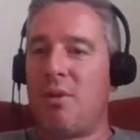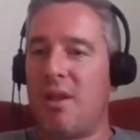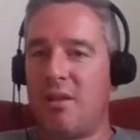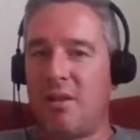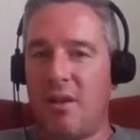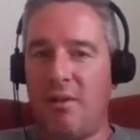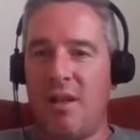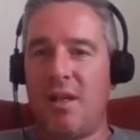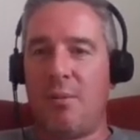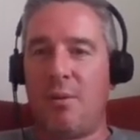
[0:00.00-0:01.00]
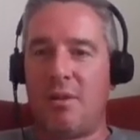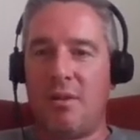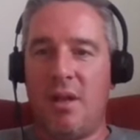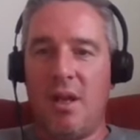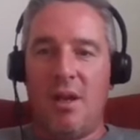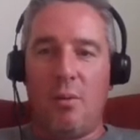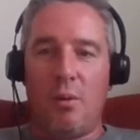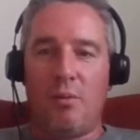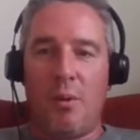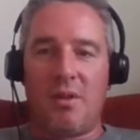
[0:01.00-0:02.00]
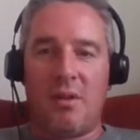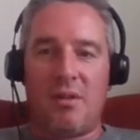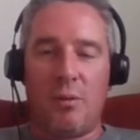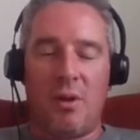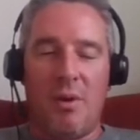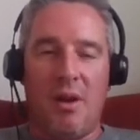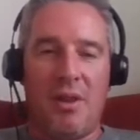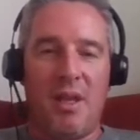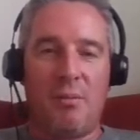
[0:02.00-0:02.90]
This is kind of leading up into what Robert's going to talk about, I think,